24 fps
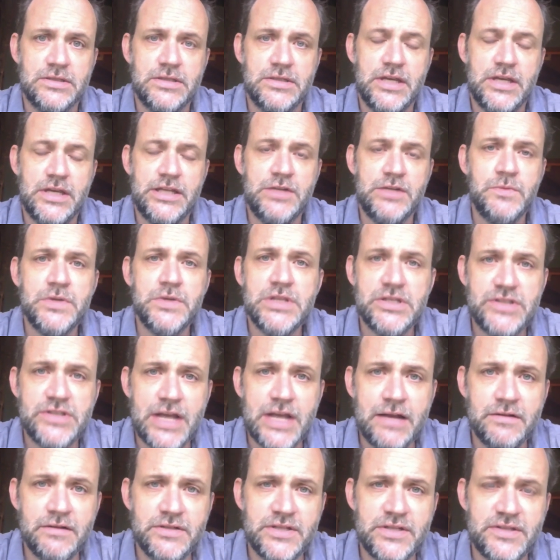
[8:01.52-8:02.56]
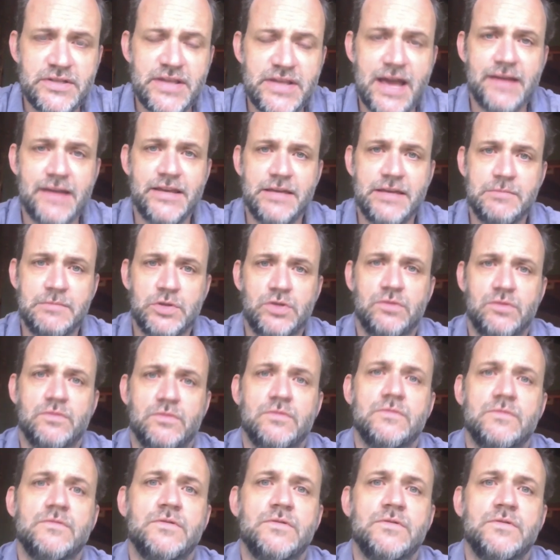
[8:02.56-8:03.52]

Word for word: Anyone that challenges that chemical